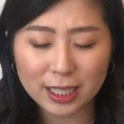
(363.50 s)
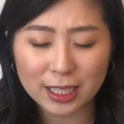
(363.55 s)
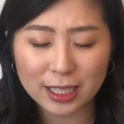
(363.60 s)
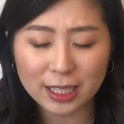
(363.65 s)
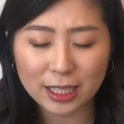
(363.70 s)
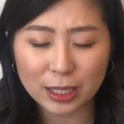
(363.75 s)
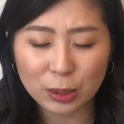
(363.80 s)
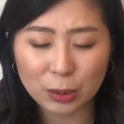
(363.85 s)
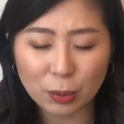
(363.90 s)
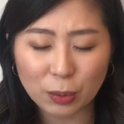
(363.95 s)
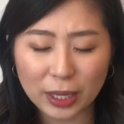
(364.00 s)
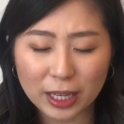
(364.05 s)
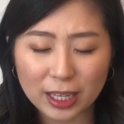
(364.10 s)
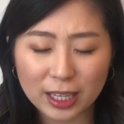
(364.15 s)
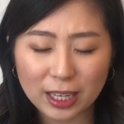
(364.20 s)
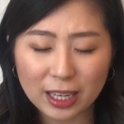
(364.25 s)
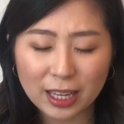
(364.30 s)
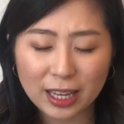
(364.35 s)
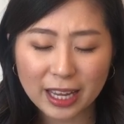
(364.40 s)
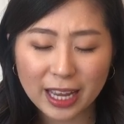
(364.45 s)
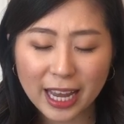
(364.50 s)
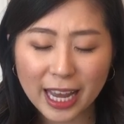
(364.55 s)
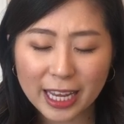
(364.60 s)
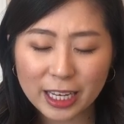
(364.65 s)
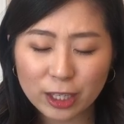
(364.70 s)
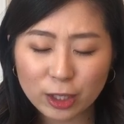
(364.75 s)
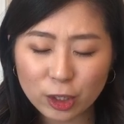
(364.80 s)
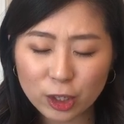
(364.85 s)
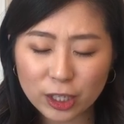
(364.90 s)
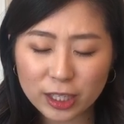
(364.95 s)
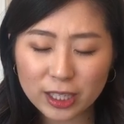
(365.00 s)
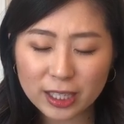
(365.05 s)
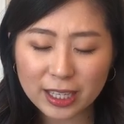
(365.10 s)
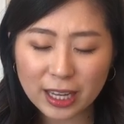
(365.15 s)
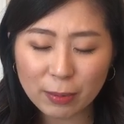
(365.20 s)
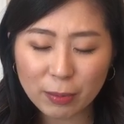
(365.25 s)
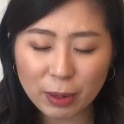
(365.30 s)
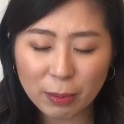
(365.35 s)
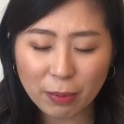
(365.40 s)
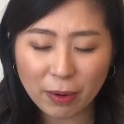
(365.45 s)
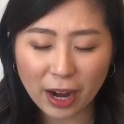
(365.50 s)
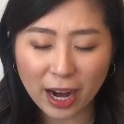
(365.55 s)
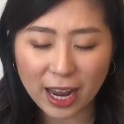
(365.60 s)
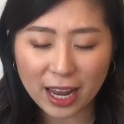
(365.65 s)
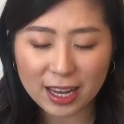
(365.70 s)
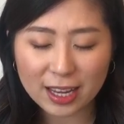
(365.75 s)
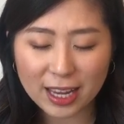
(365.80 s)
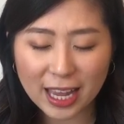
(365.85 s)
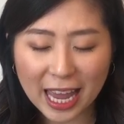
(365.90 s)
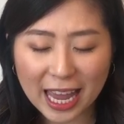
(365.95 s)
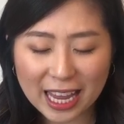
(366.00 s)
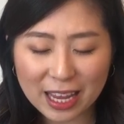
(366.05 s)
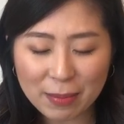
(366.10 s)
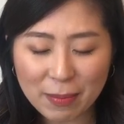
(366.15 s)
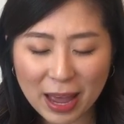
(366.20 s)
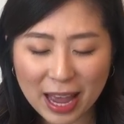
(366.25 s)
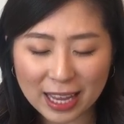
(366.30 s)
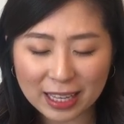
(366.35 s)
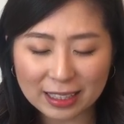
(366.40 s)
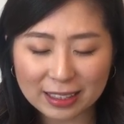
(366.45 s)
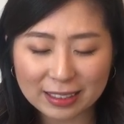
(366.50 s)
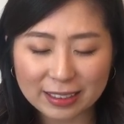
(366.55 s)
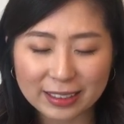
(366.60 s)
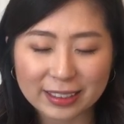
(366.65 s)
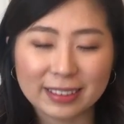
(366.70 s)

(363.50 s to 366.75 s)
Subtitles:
us this week. And in Jesus' name we pray, amen.